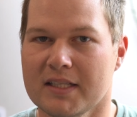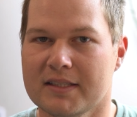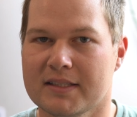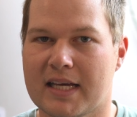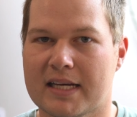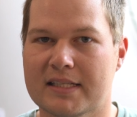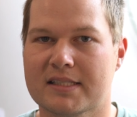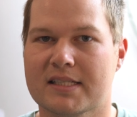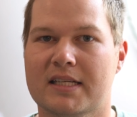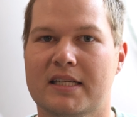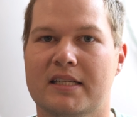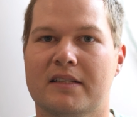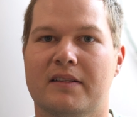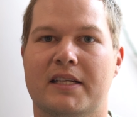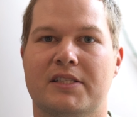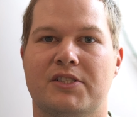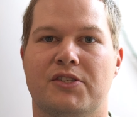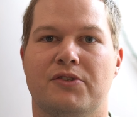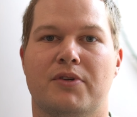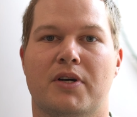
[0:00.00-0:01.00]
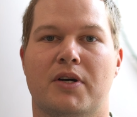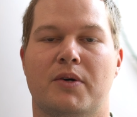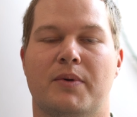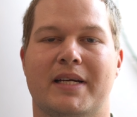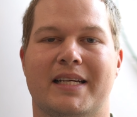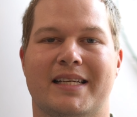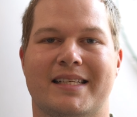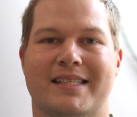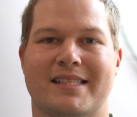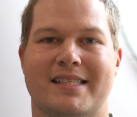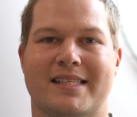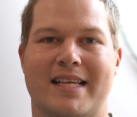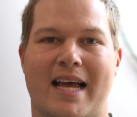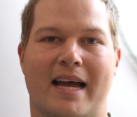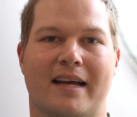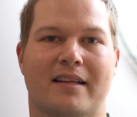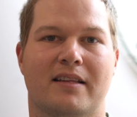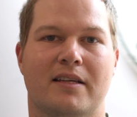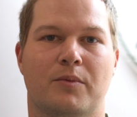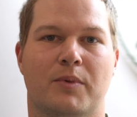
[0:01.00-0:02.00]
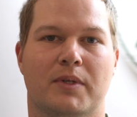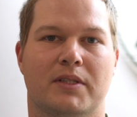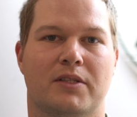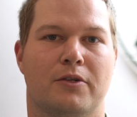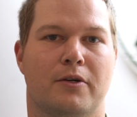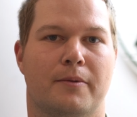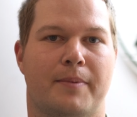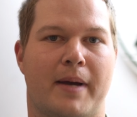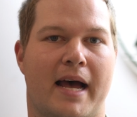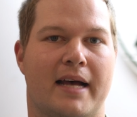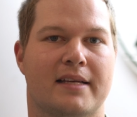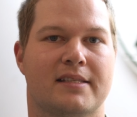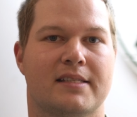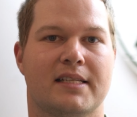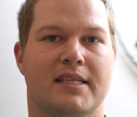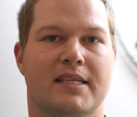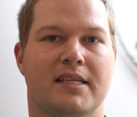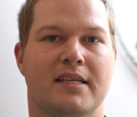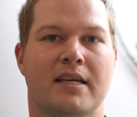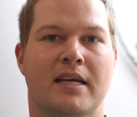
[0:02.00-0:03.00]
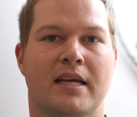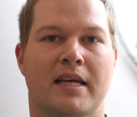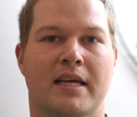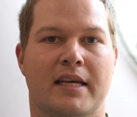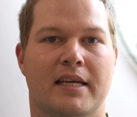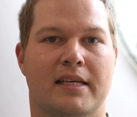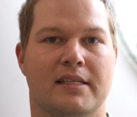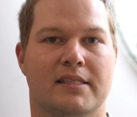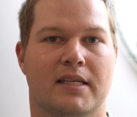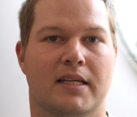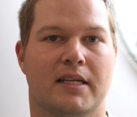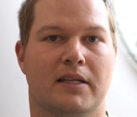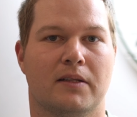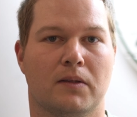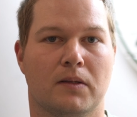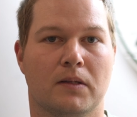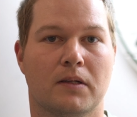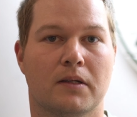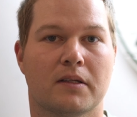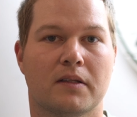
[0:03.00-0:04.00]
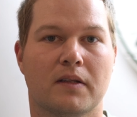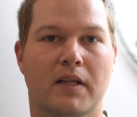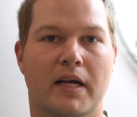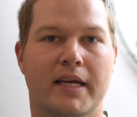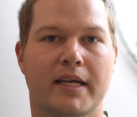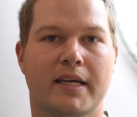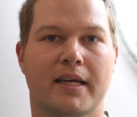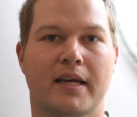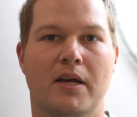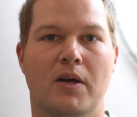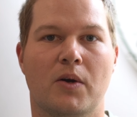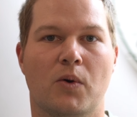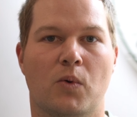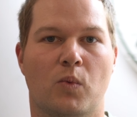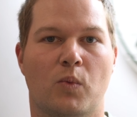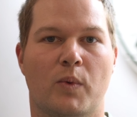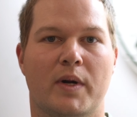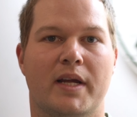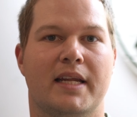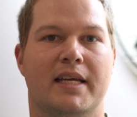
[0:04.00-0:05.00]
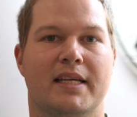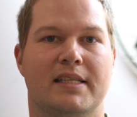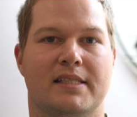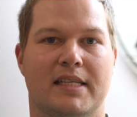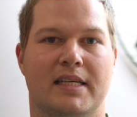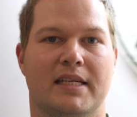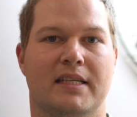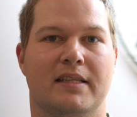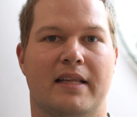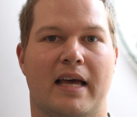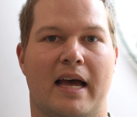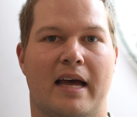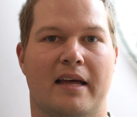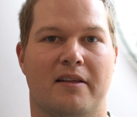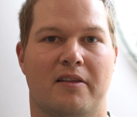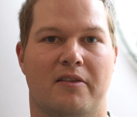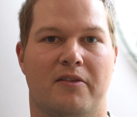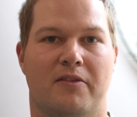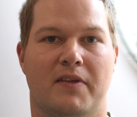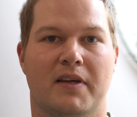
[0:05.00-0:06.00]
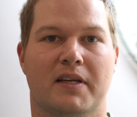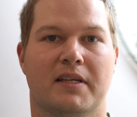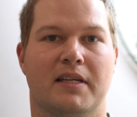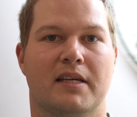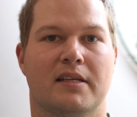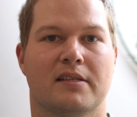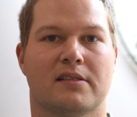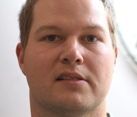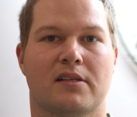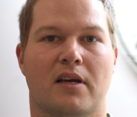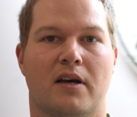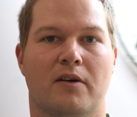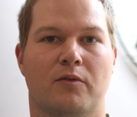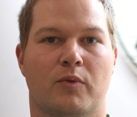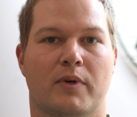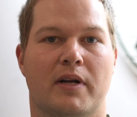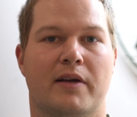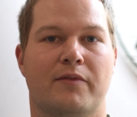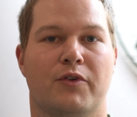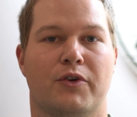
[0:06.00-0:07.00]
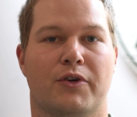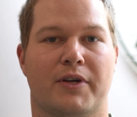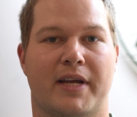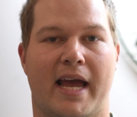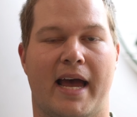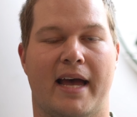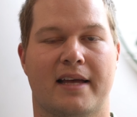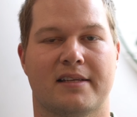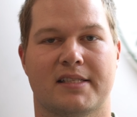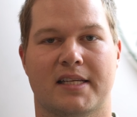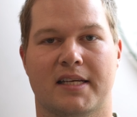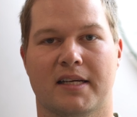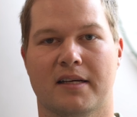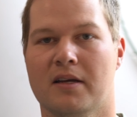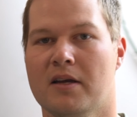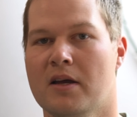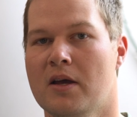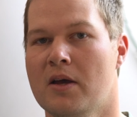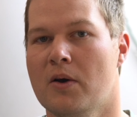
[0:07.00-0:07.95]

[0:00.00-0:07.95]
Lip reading: That's gonna let you know exactly what the opacity is gonna look like when it's in that thickness of whatever you're casting.